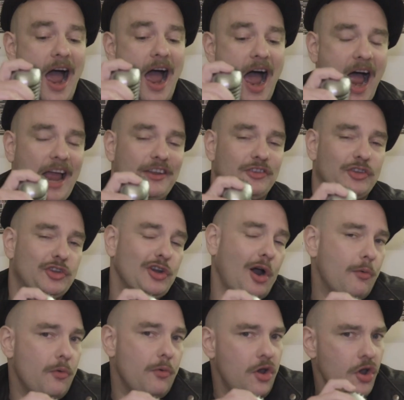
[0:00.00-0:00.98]
I
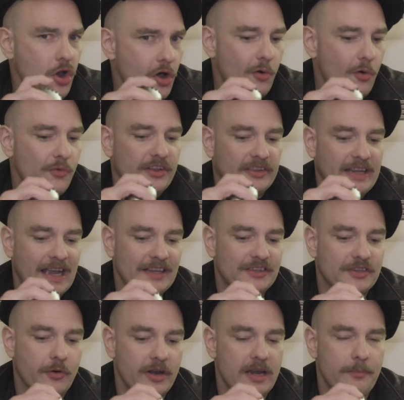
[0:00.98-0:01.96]
don't know that that's
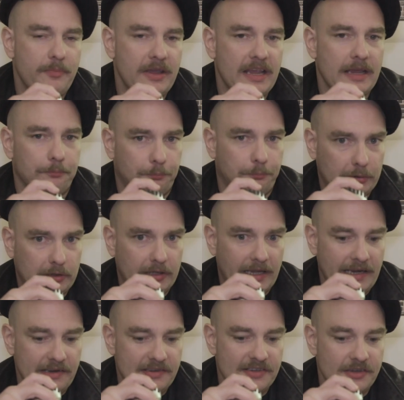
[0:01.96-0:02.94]
going to be in
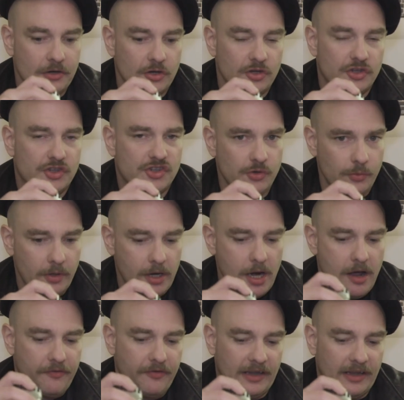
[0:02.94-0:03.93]
place soon
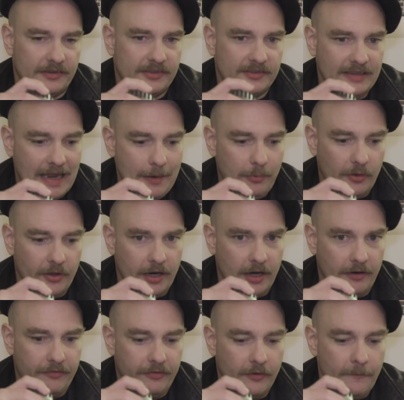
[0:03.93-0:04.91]
enough and stable
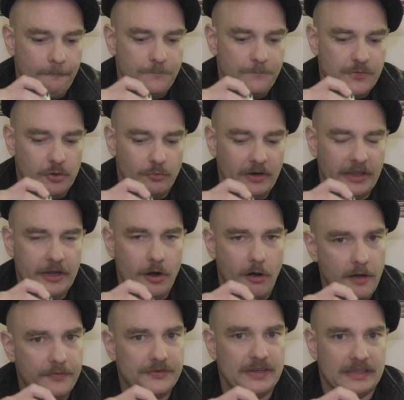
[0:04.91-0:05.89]
enough to really
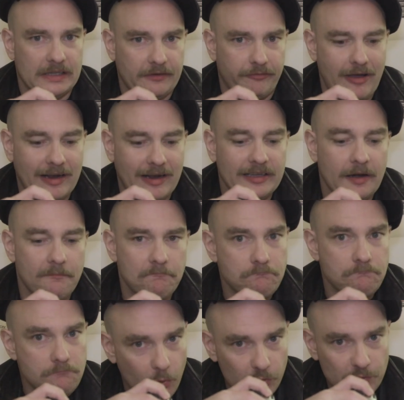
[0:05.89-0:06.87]
offset the fact that
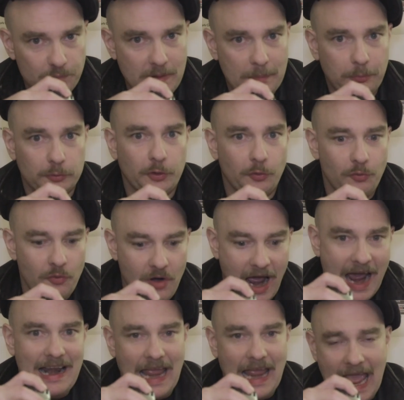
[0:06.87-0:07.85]
most people do
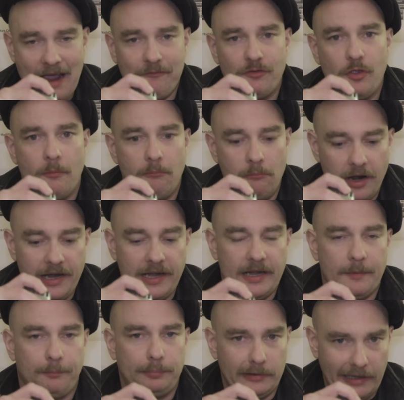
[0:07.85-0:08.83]
not have the money to
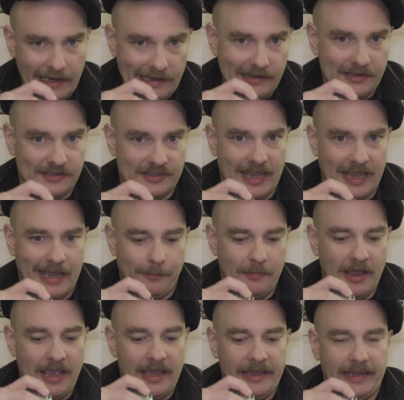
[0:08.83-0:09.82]
play this game
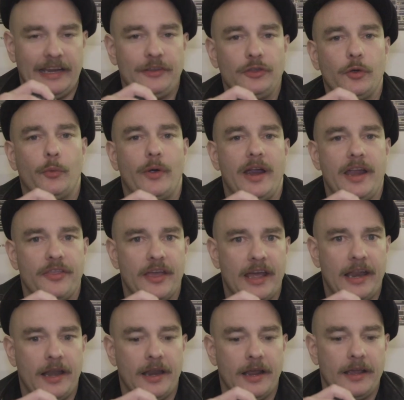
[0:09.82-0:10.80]
in the way
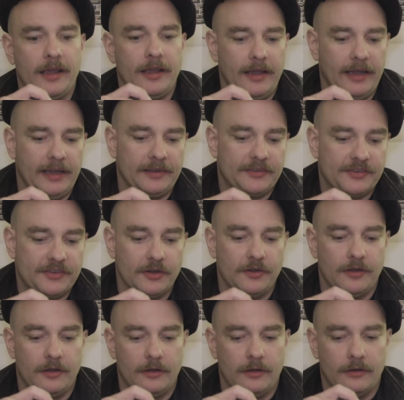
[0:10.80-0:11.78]
that it's
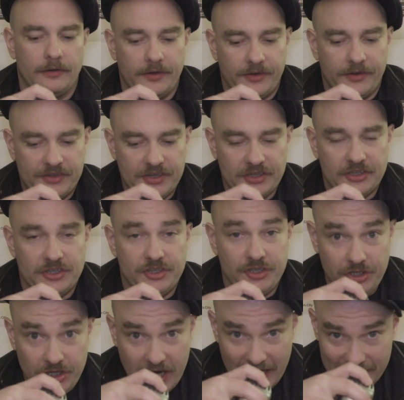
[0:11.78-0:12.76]

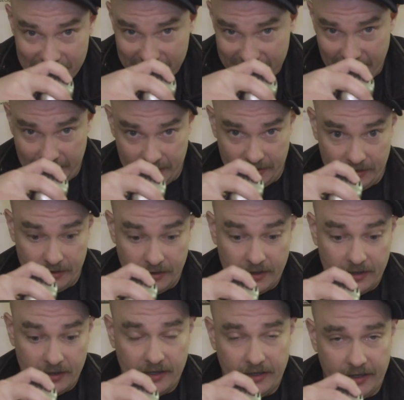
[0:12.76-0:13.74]
suggesting
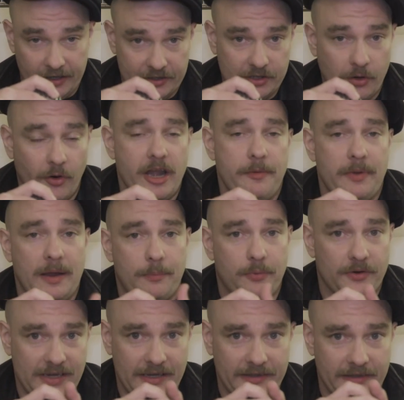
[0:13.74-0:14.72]
it's going to be
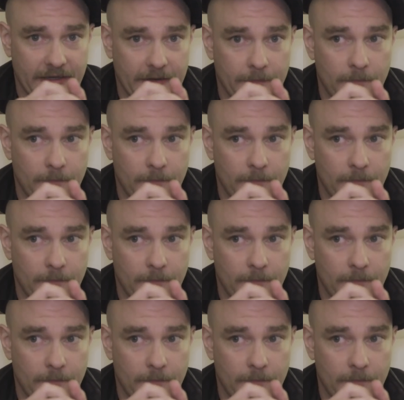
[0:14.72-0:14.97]
presented.